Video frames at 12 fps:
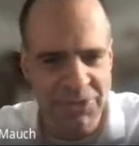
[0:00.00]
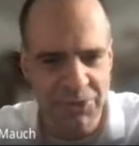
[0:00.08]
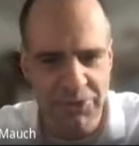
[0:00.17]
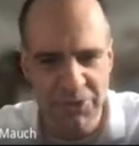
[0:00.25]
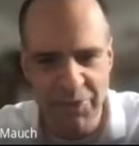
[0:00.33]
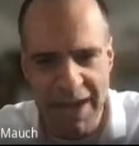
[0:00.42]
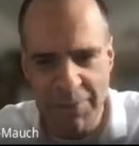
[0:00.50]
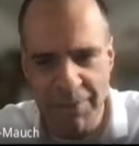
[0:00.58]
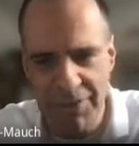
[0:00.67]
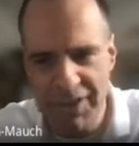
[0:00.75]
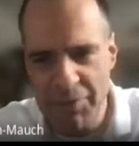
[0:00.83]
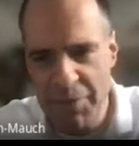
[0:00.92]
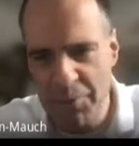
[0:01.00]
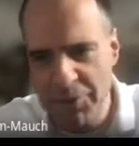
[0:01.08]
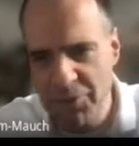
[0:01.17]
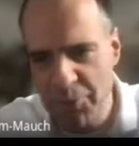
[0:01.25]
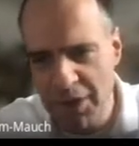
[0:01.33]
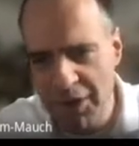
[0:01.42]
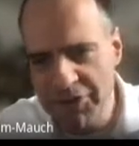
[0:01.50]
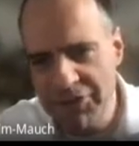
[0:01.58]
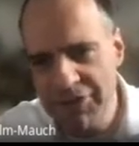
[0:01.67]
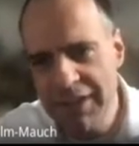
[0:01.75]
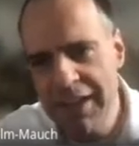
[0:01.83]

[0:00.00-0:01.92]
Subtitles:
you can do everything you want.